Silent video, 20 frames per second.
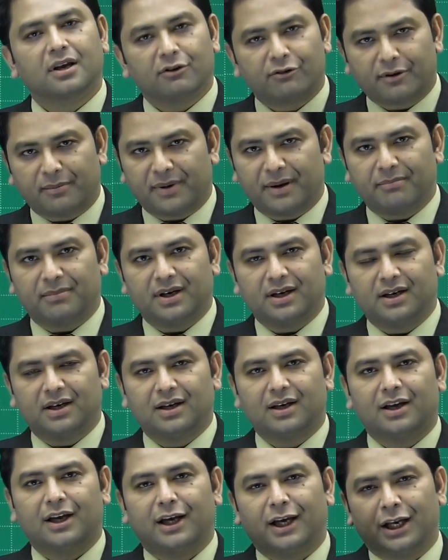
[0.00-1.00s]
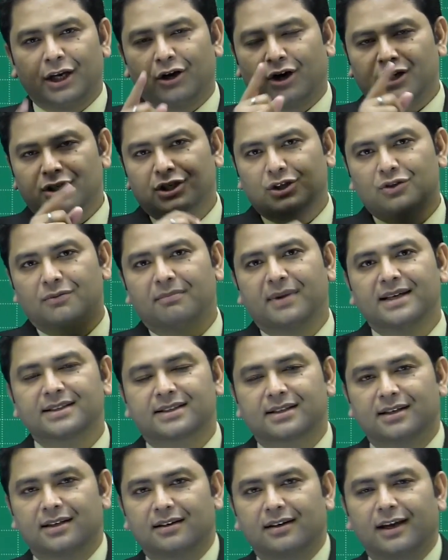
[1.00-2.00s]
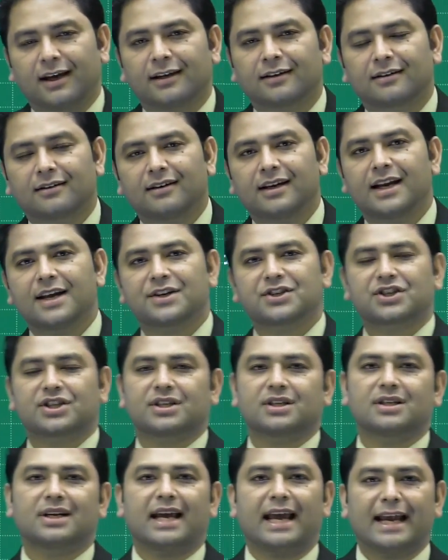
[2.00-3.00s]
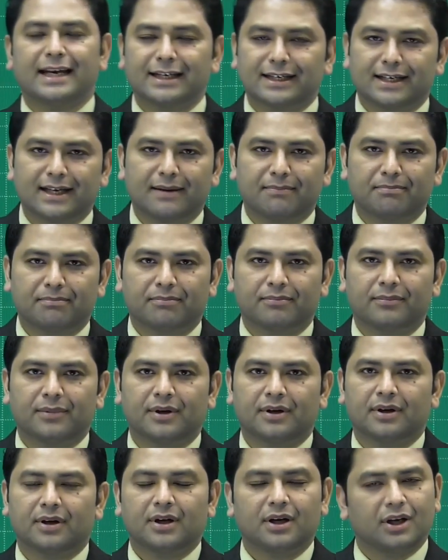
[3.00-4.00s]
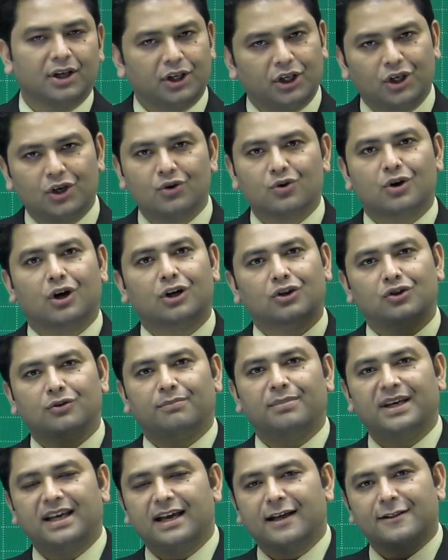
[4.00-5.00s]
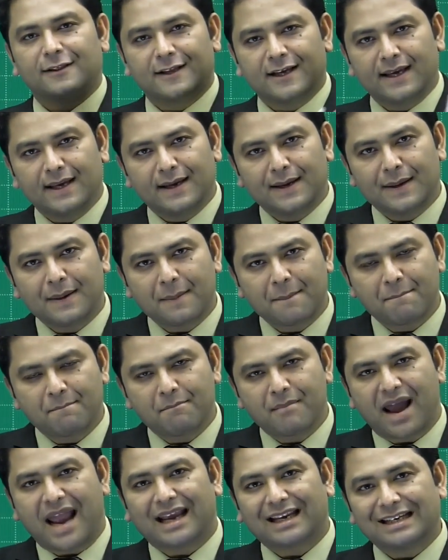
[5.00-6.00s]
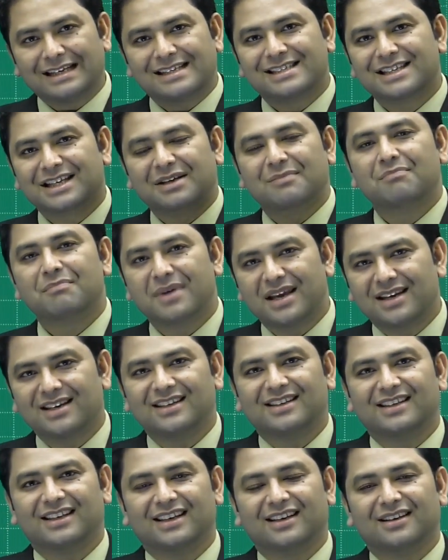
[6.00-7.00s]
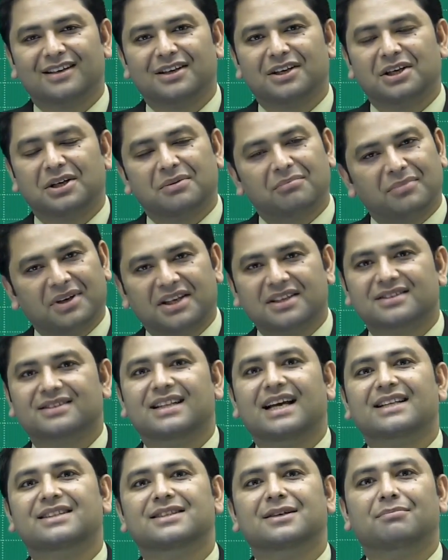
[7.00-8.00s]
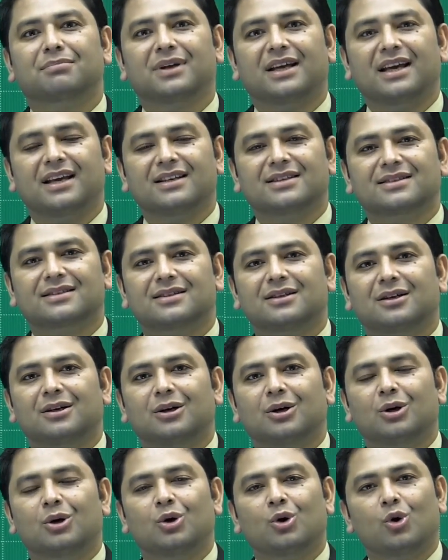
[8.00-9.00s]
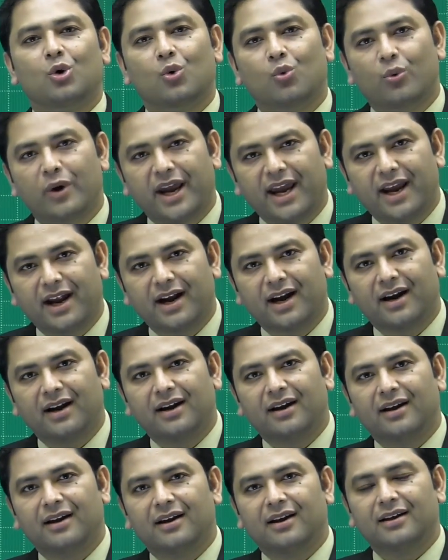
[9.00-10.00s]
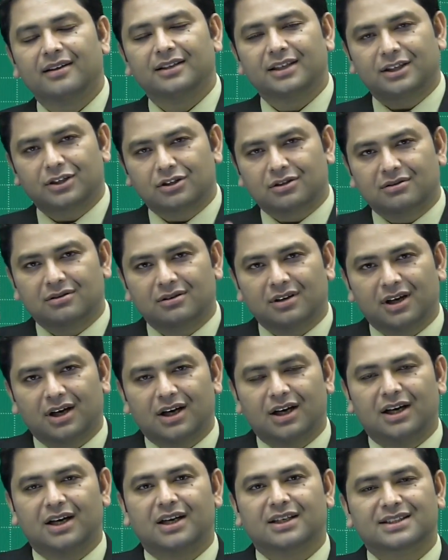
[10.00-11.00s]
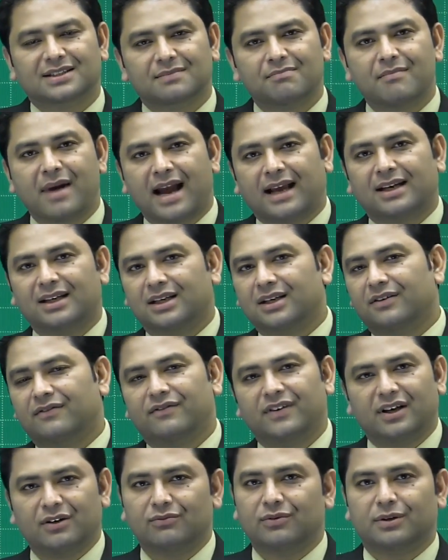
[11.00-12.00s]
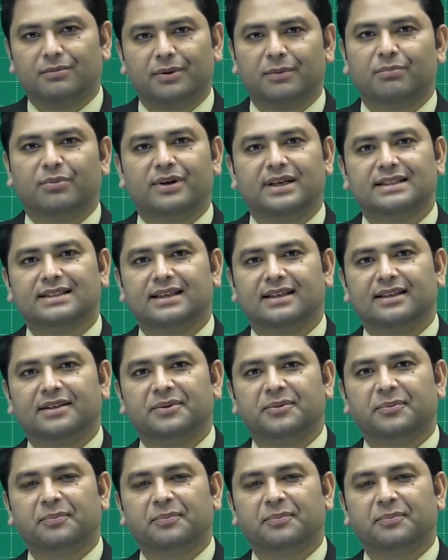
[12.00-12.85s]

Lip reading: Remember, in order to measure inclination and dip, you got to be at the magnetic meridian, because that's a place where the Earth's magnetic field would be present.